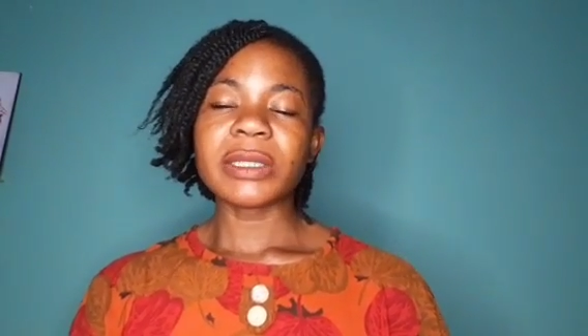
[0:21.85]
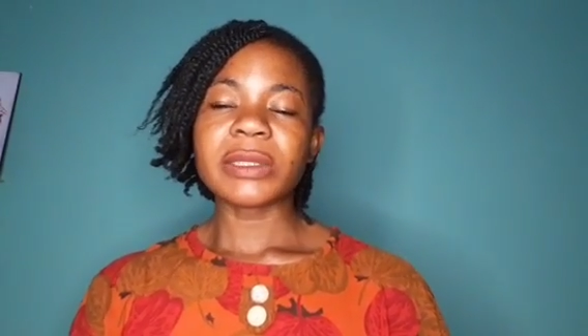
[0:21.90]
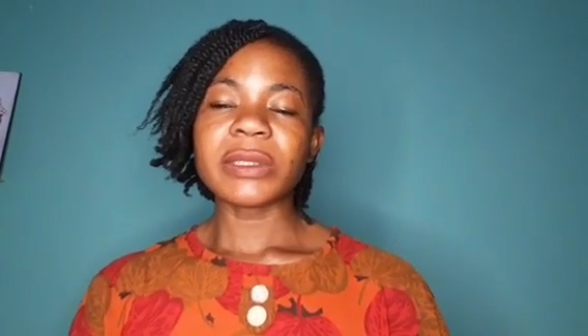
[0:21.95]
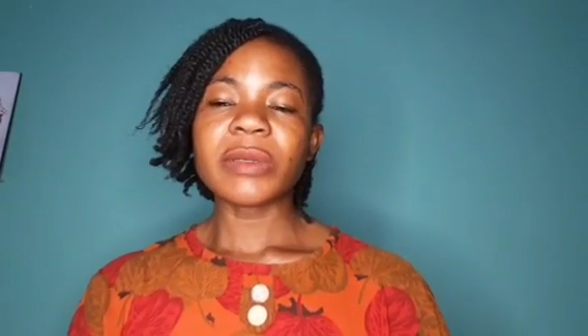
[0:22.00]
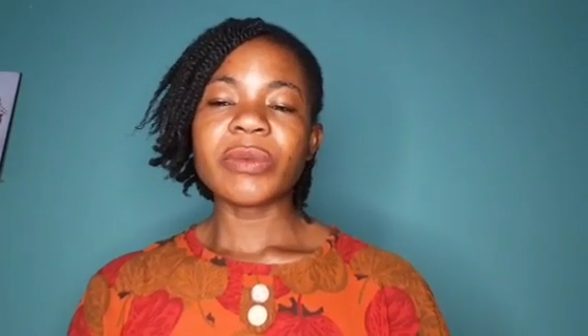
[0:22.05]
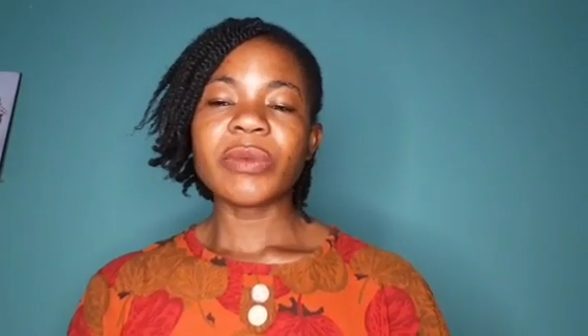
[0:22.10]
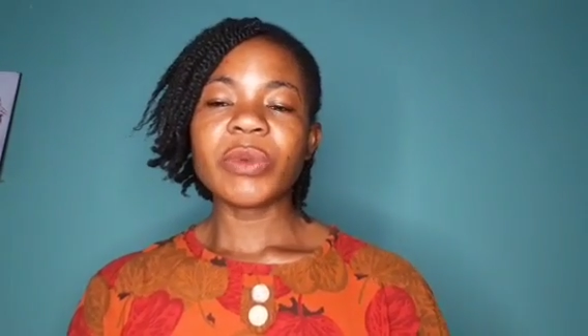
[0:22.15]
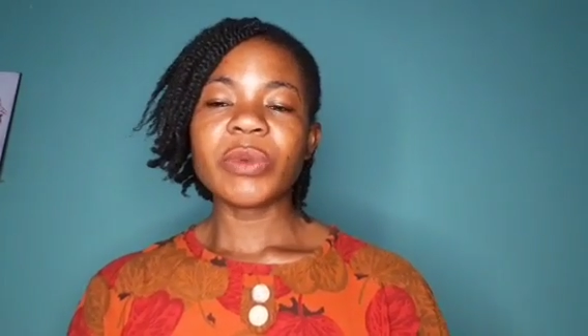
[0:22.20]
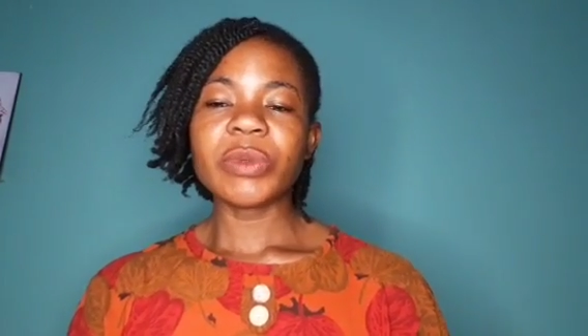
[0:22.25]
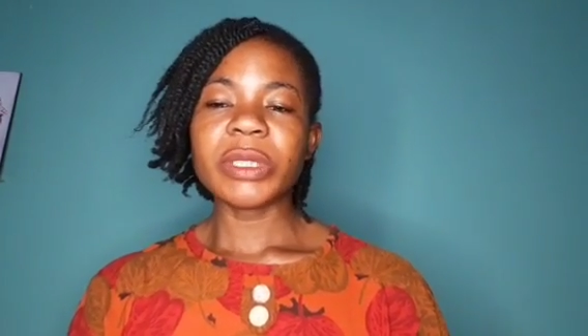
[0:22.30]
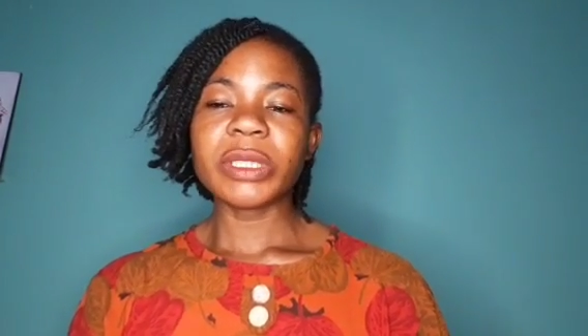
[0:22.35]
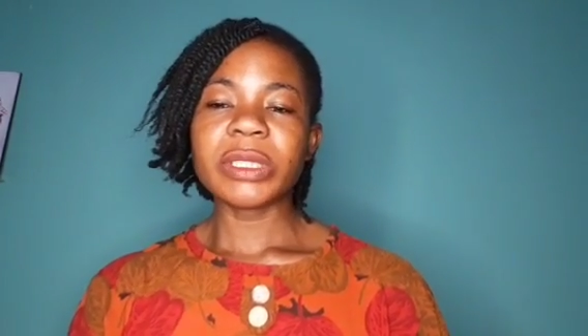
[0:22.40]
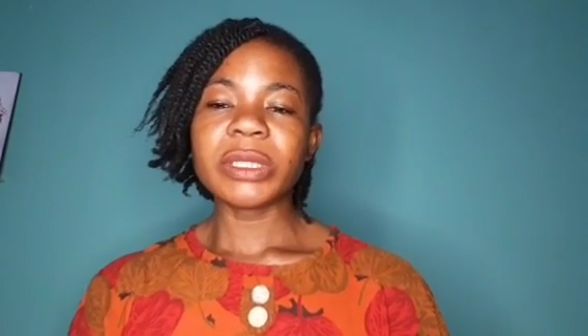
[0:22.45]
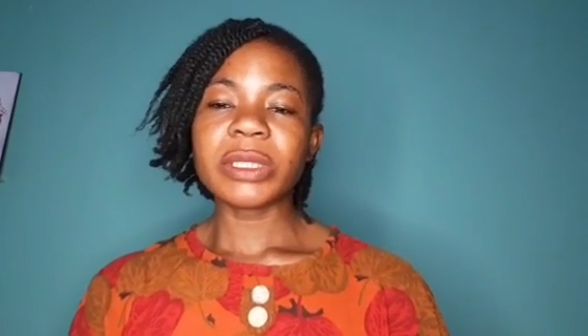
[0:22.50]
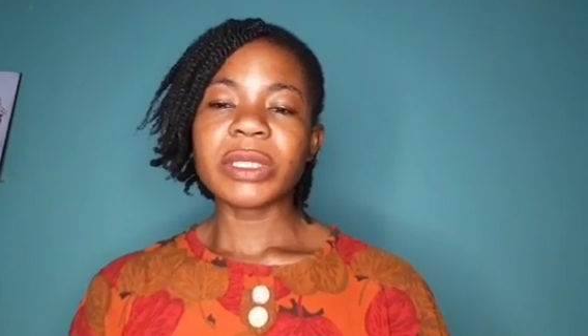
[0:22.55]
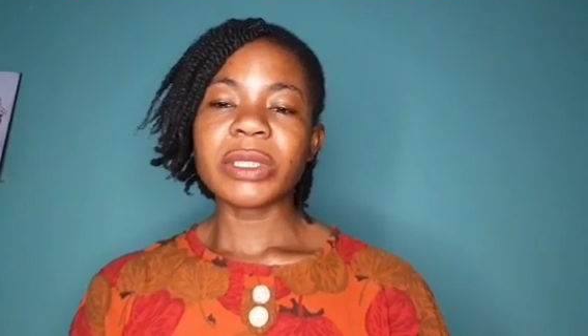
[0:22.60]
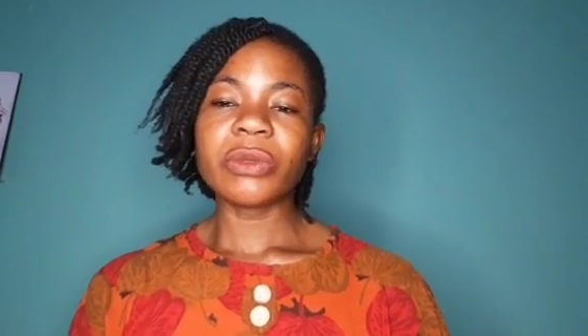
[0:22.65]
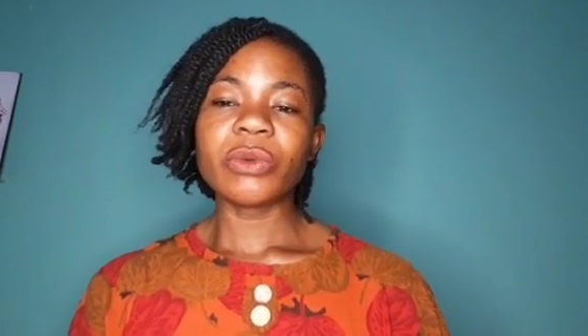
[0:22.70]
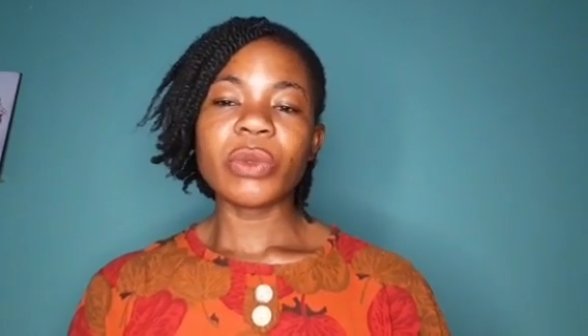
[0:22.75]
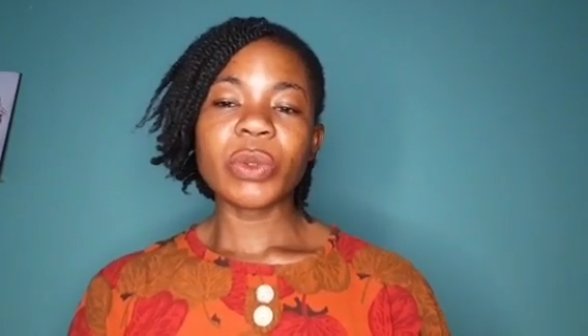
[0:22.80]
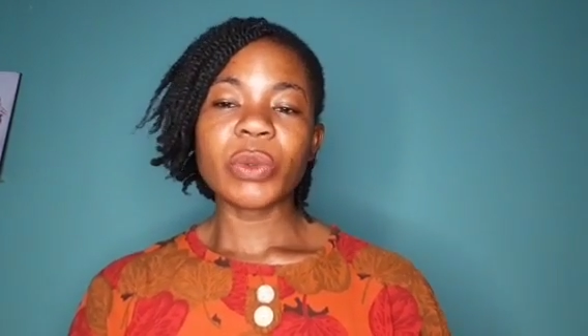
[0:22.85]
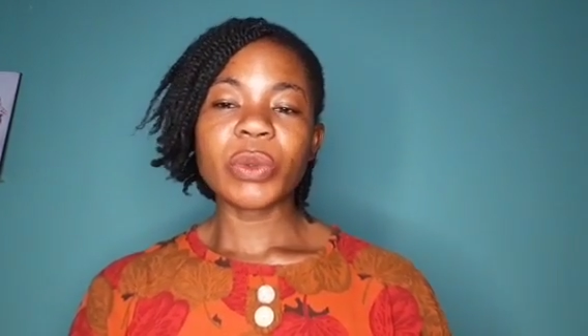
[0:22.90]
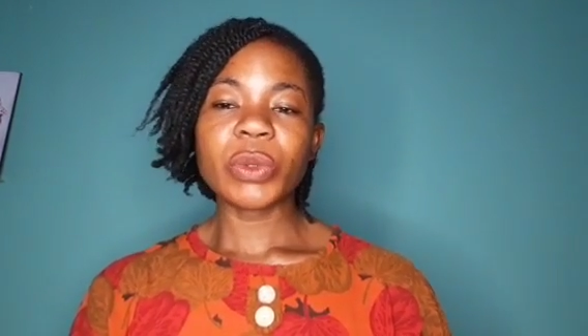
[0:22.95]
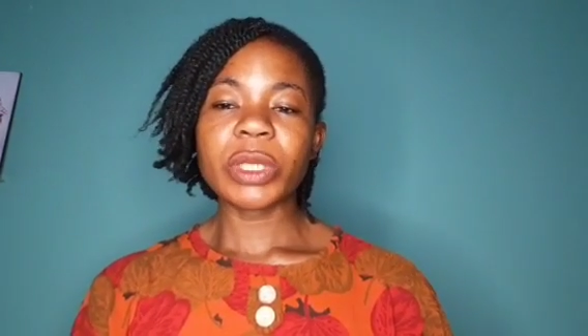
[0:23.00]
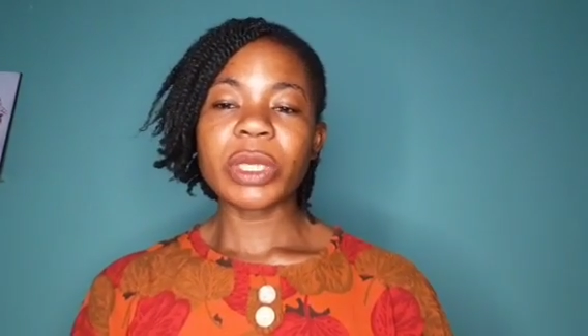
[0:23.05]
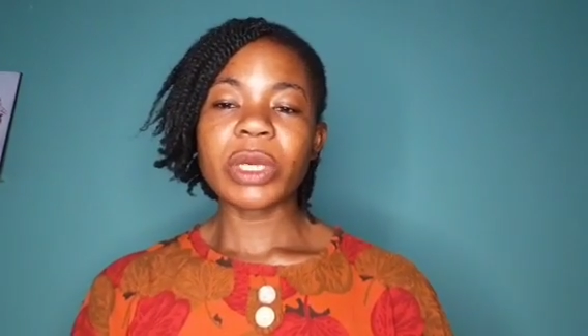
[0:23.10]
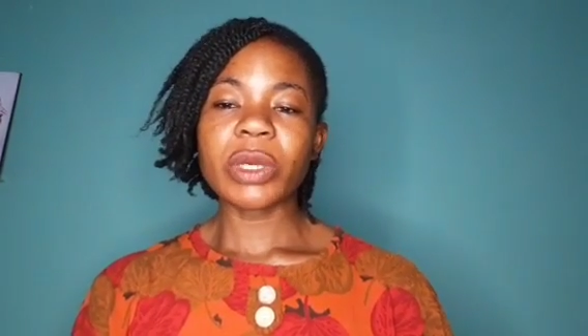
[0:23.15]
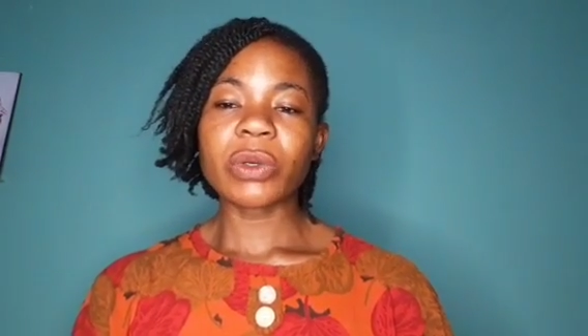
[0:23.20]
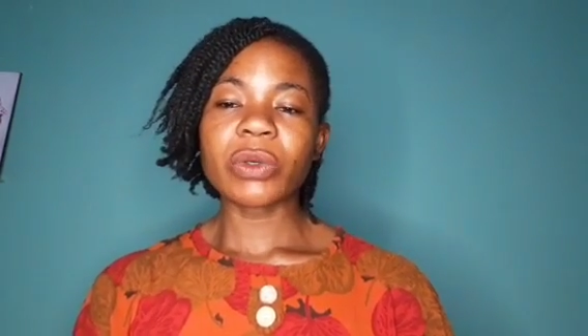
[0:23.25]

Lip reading: say me be say no hun e